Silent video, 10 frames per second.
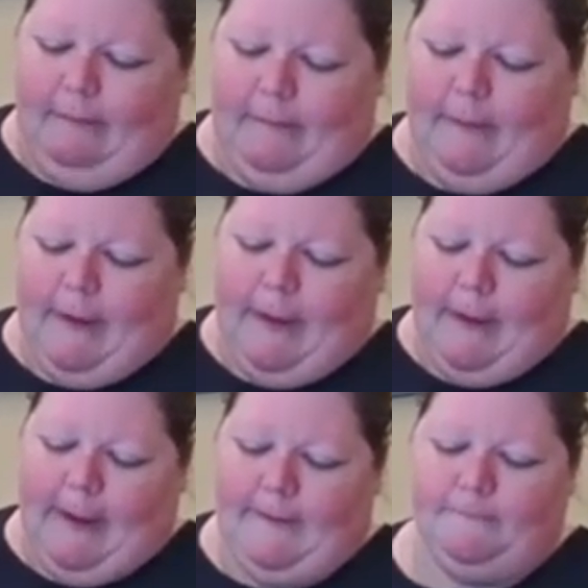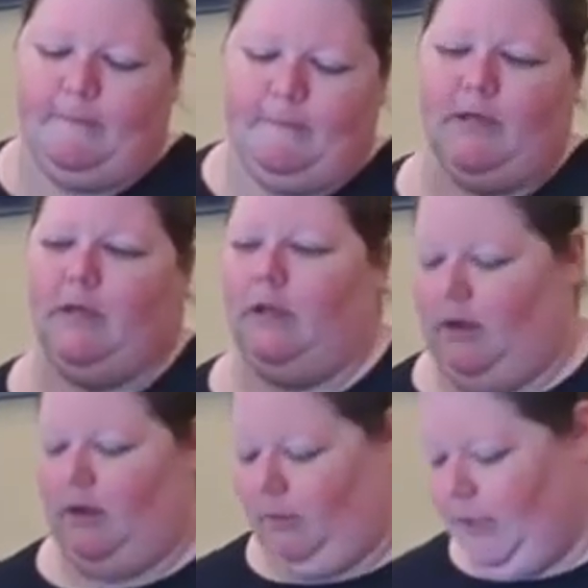Okay,
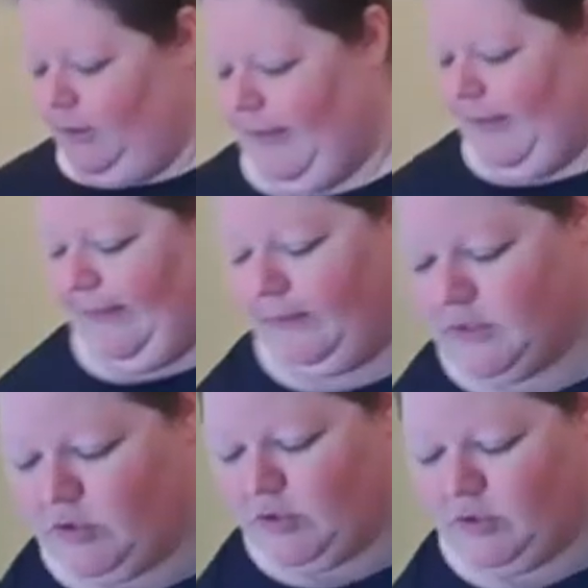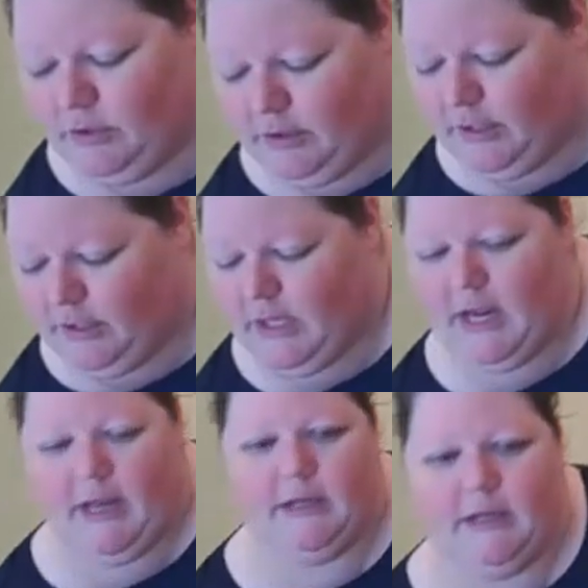there we go. That looks good.
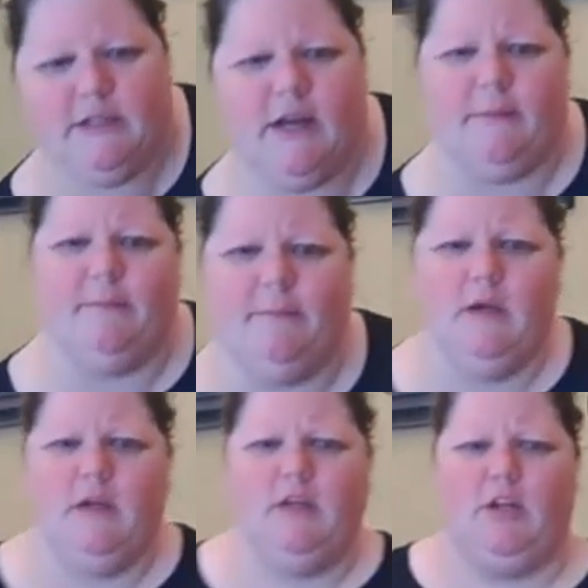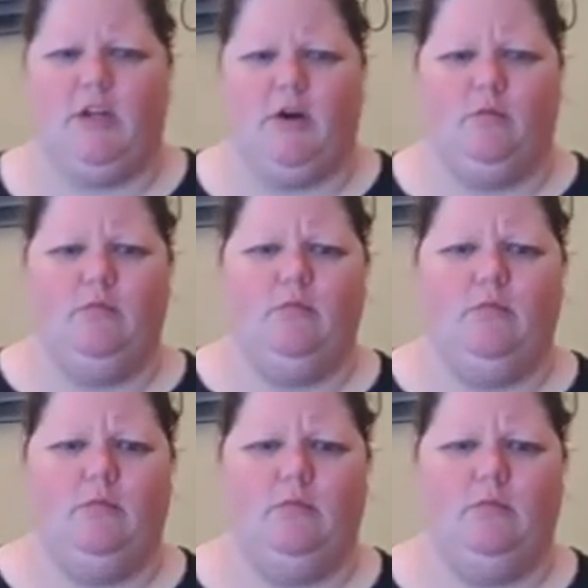And, um, you know,